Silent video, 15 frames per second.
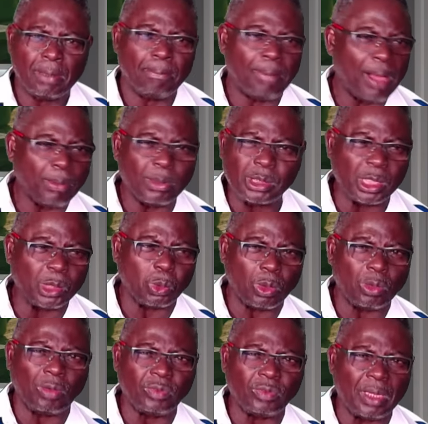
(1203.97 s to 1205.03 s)
Bible says
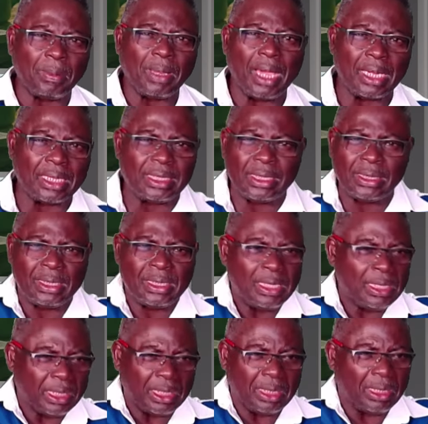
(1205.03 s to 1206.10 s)
one of them had,
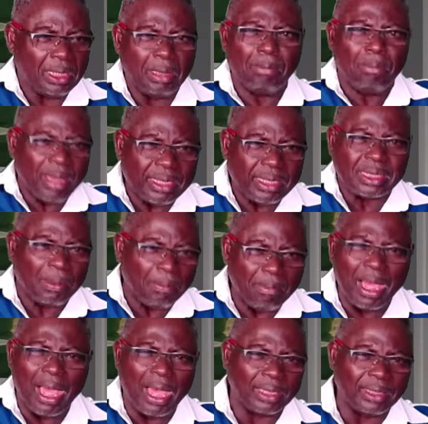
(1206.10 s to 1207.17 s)
he met a
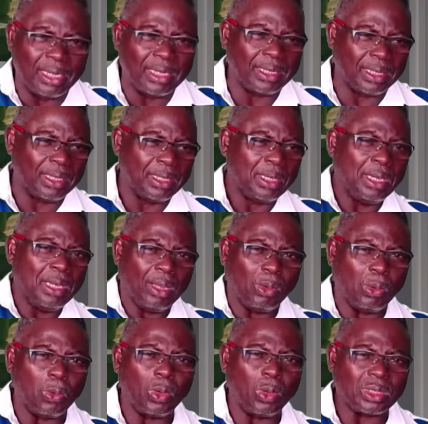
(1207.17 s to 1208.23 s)
man
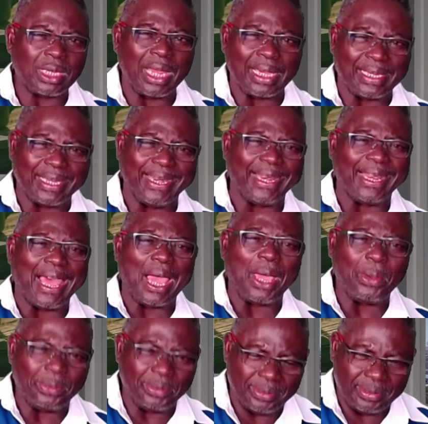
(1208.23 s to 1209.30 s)
who was like a
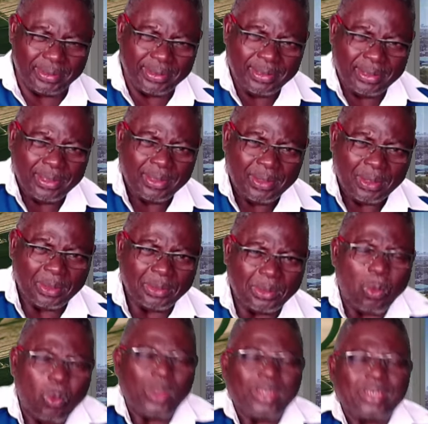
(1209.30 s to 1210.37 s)
lion on
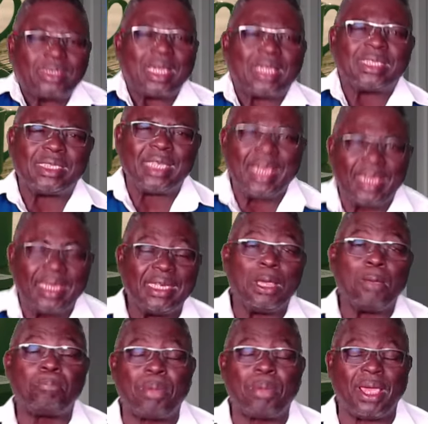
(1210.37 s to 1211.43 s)
a winter's day in
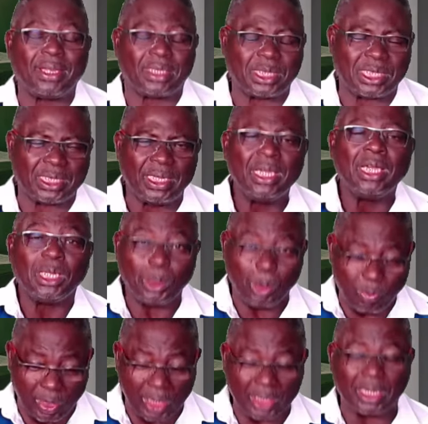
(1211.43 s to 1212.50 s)
a pit. He
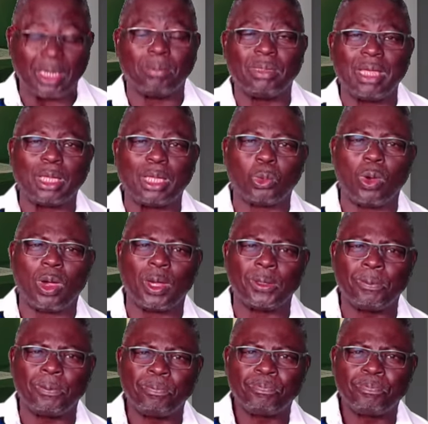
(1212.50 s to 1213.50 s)
overcame that one.